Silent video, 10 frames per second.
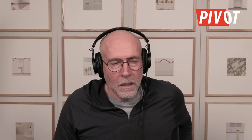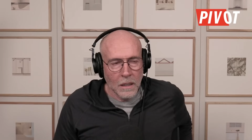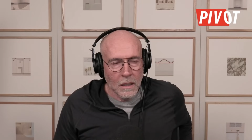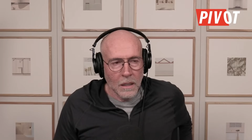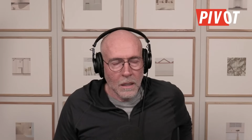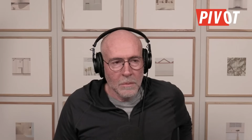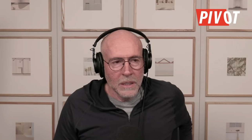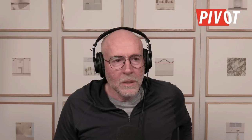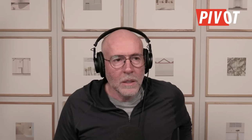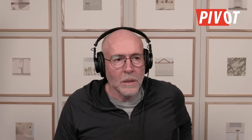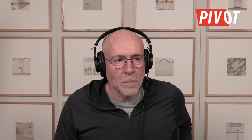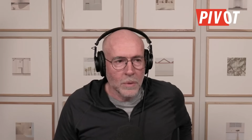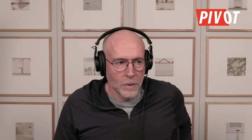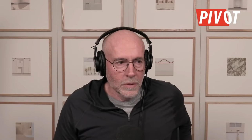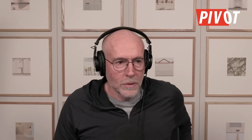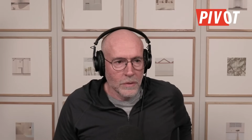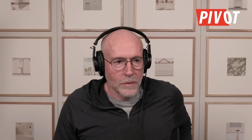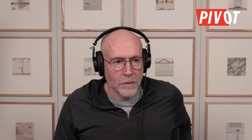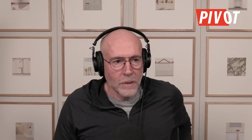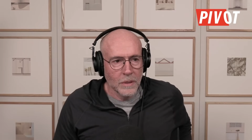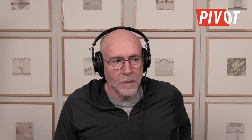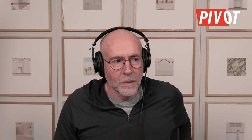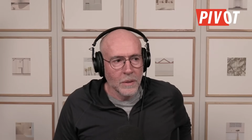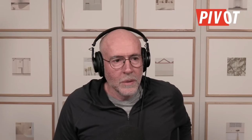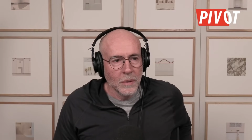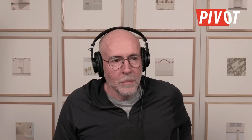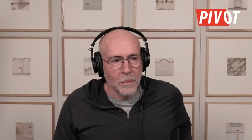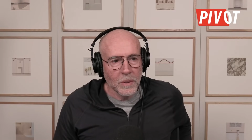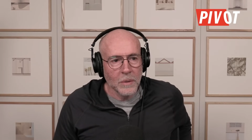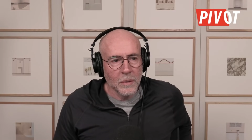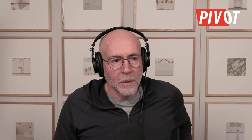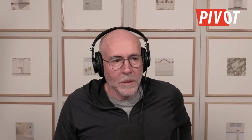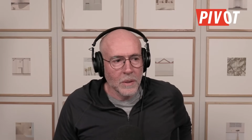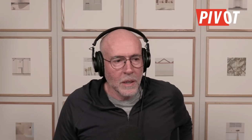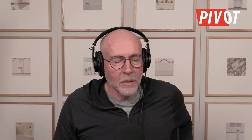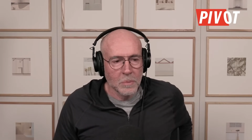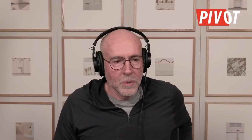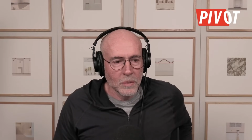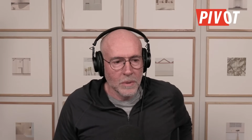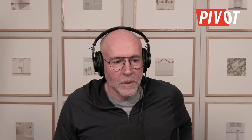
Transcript: I mean, look at the borders. Look at the Gaza border